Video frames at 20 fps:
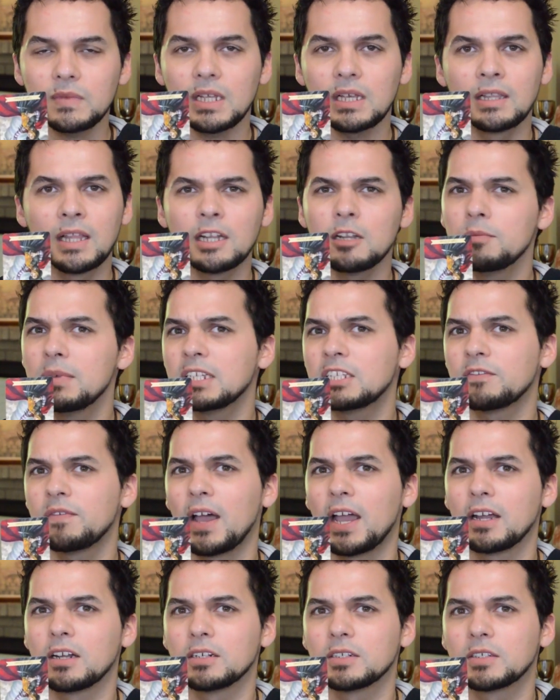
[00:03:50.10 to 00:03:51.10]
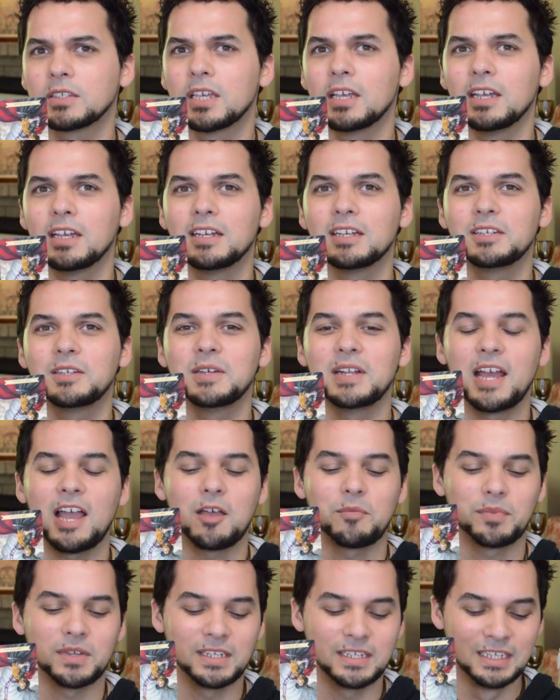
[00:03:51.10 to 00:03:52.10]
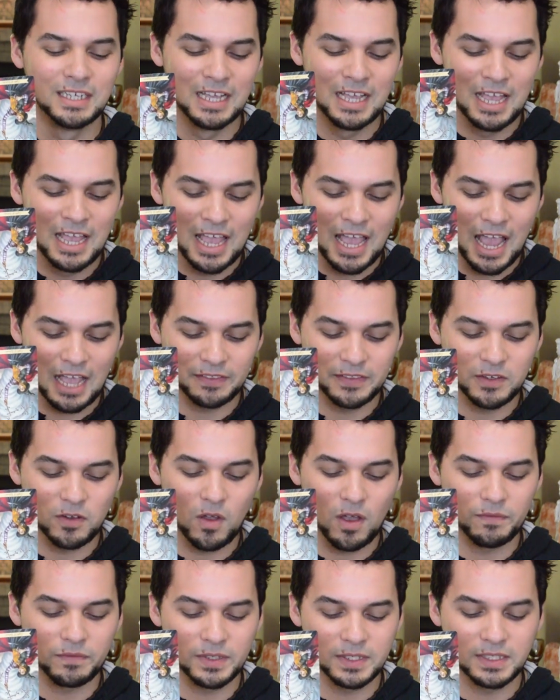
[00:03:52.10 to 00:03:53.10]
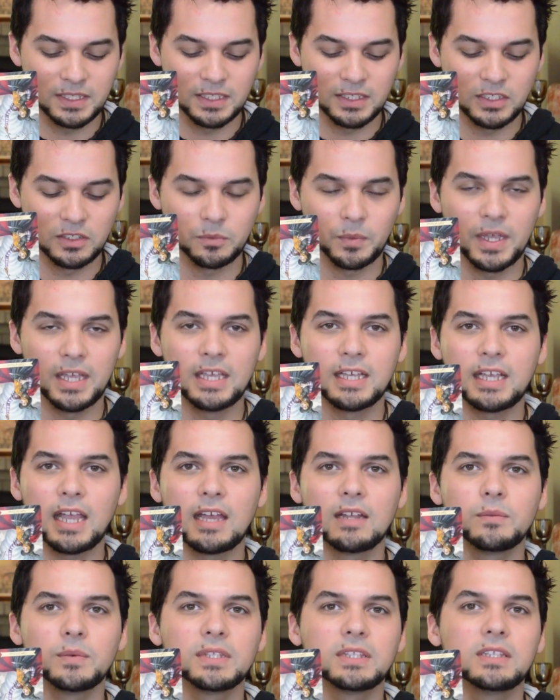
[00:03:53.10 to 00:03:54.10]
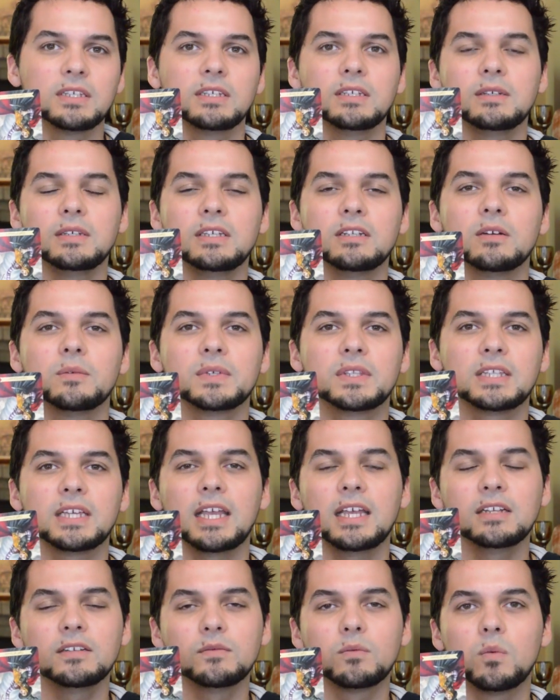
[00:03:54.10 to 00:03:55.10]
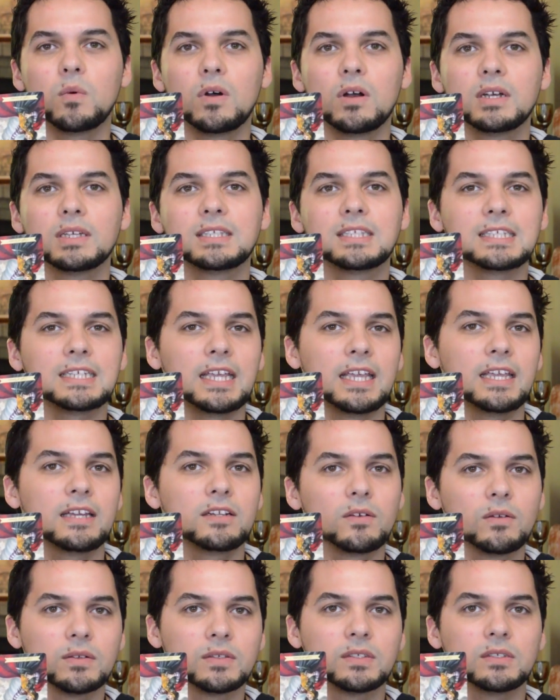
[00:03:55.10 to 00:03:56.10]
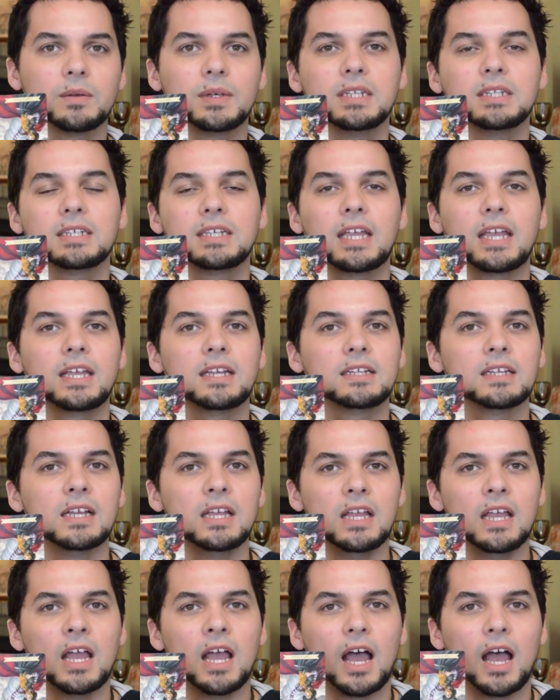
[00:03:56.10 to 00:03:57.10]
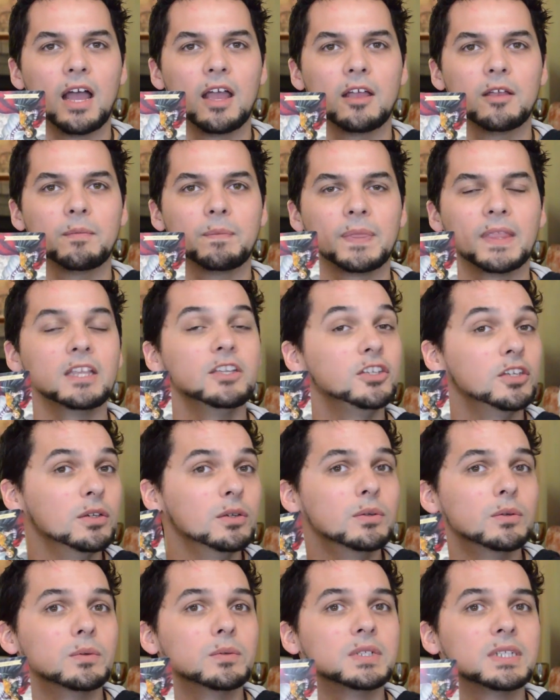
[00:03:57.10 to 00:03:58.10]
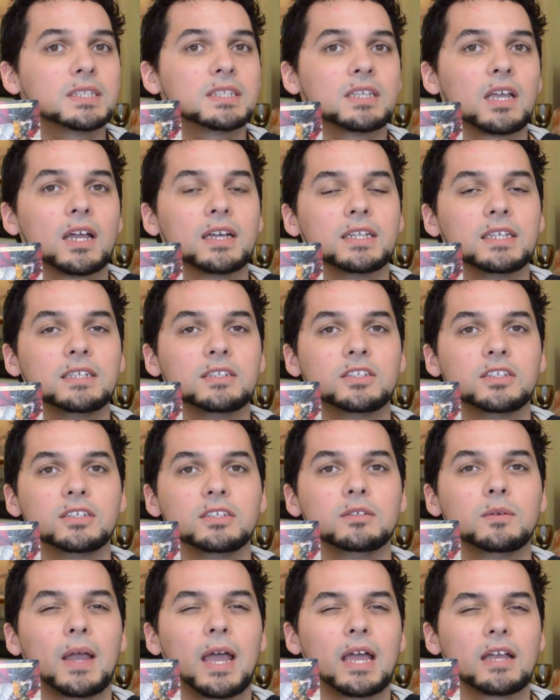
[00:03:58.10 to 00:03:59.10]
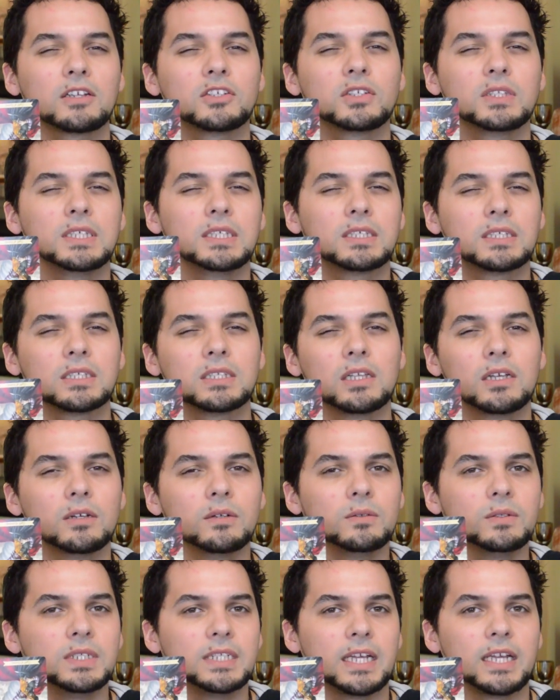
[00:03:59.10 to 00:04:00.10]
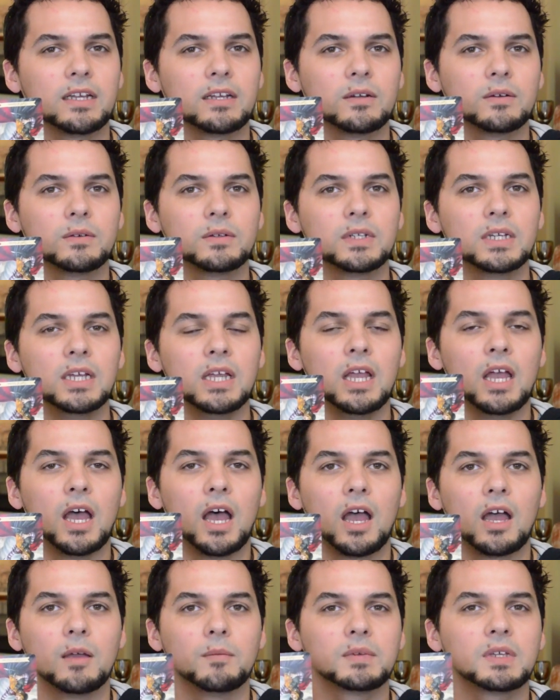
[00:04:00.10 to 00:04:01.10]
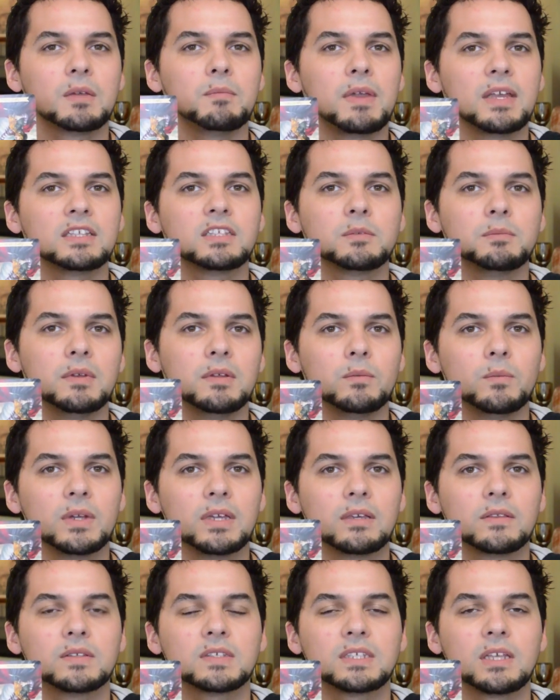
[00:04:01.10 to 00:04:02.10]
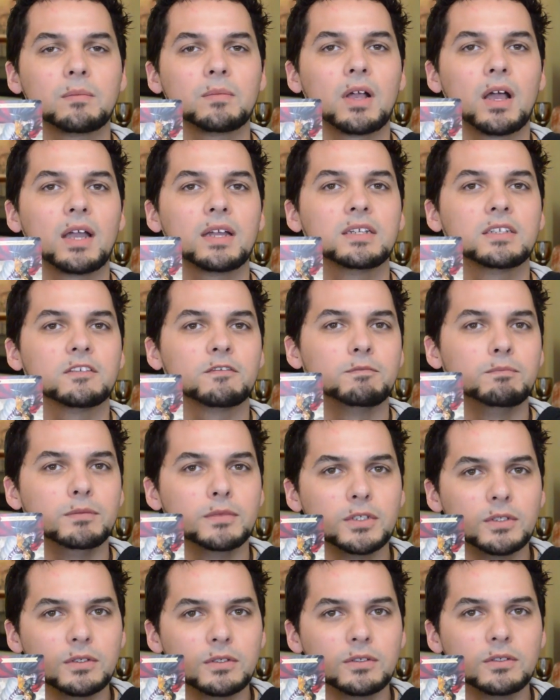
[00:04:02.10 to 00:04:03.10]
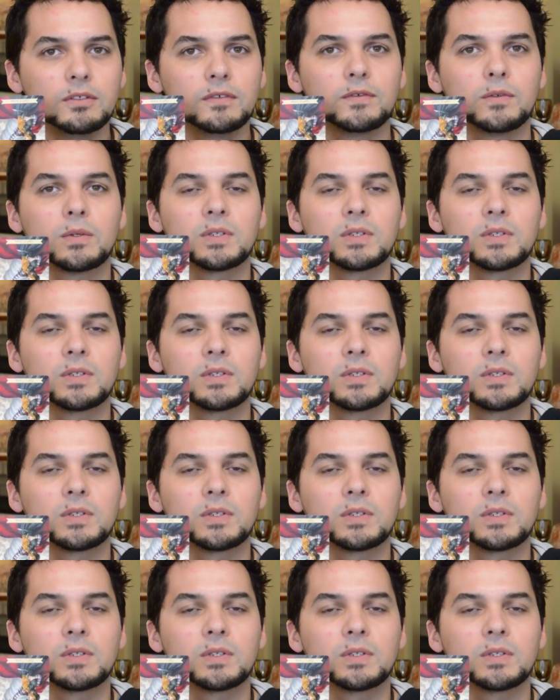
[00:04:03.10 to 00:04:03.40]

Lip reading: A lot of misfires could happen at the office this week. And with the, you know, with the Eight of Wands, it can also indicate you deciding to actually slow down commencement with some kind of move